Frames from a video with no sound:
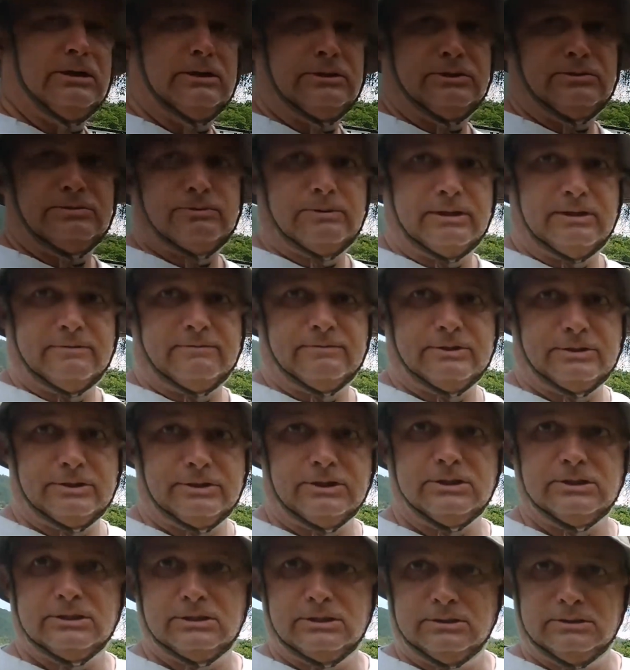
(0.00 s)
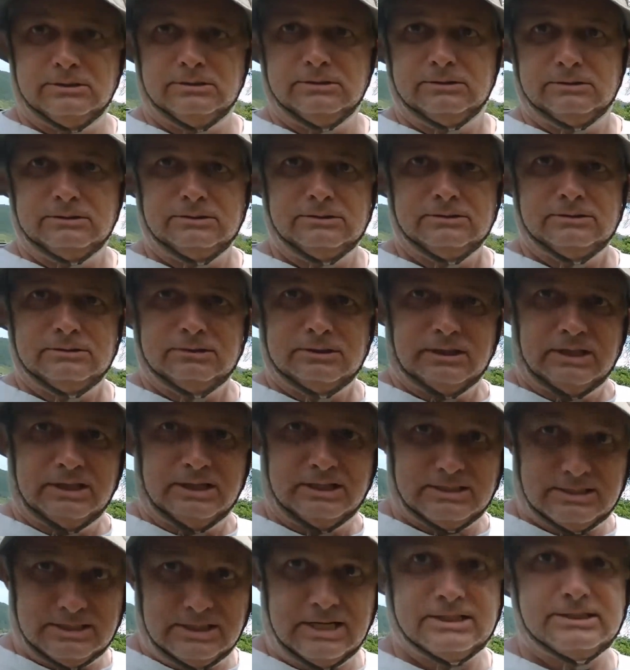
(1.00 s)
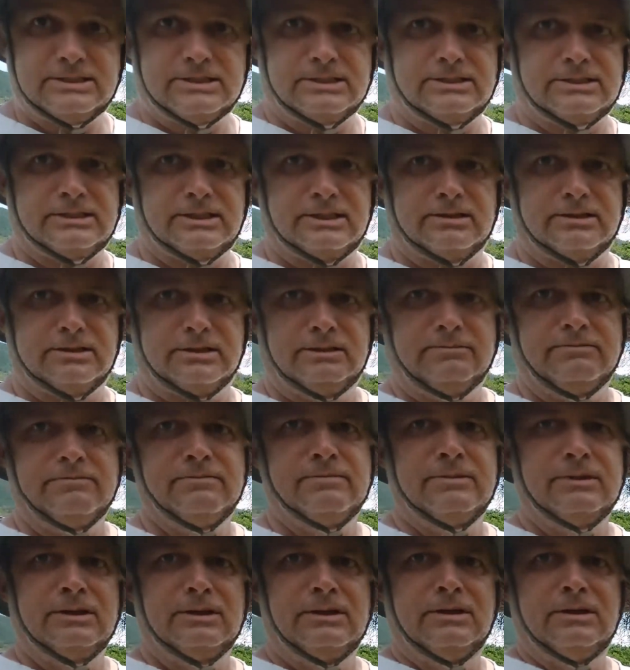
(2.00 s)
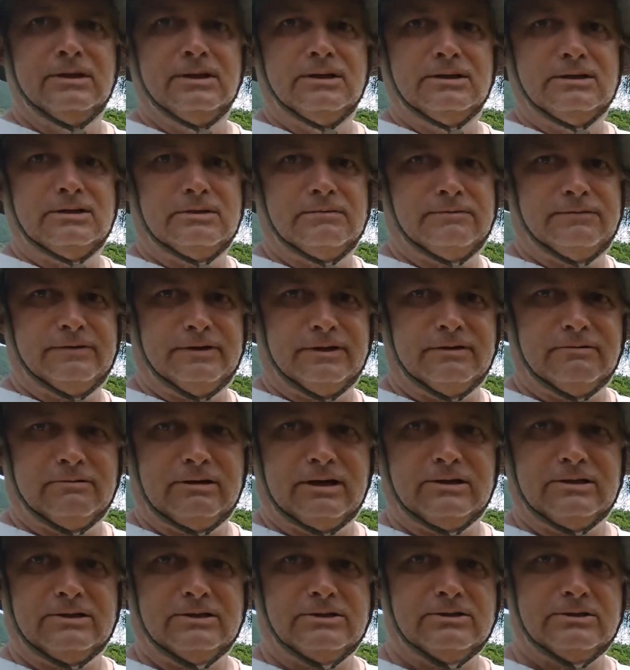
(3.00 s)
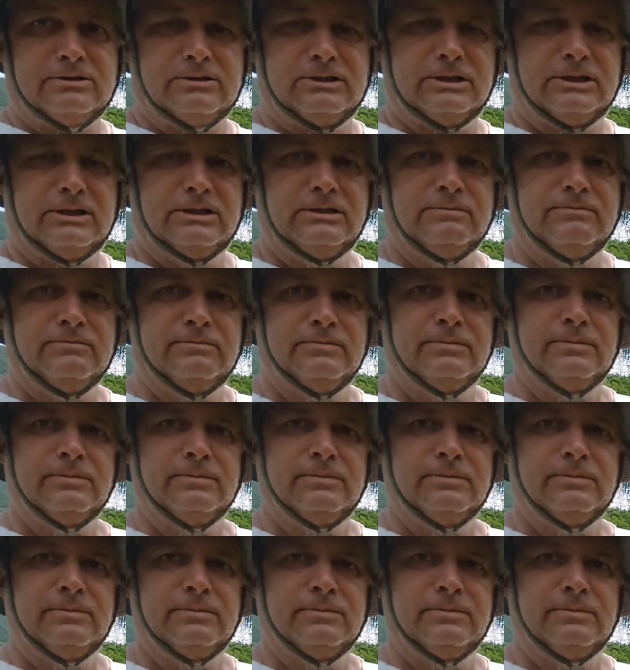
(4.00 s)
I'll use whatever dirt is necessary to fill around the tree,